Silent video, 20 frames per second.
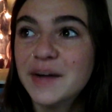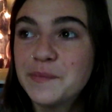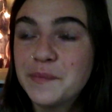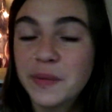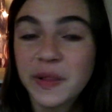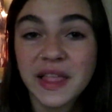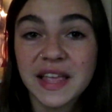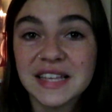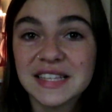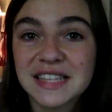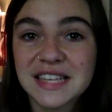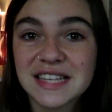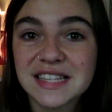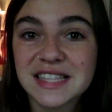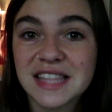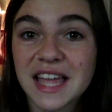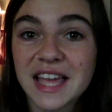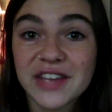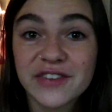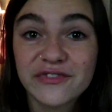Places
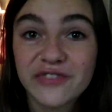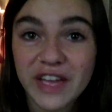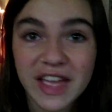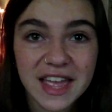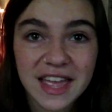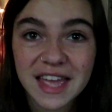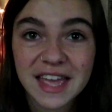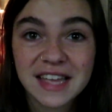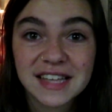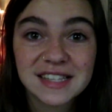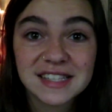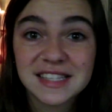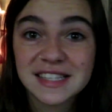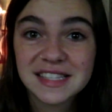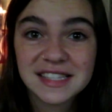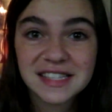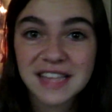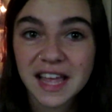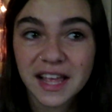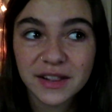like Vegas,
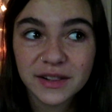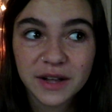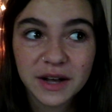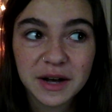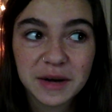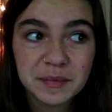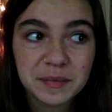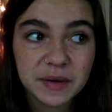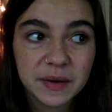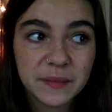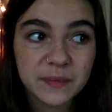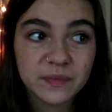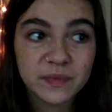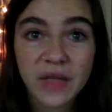Salem,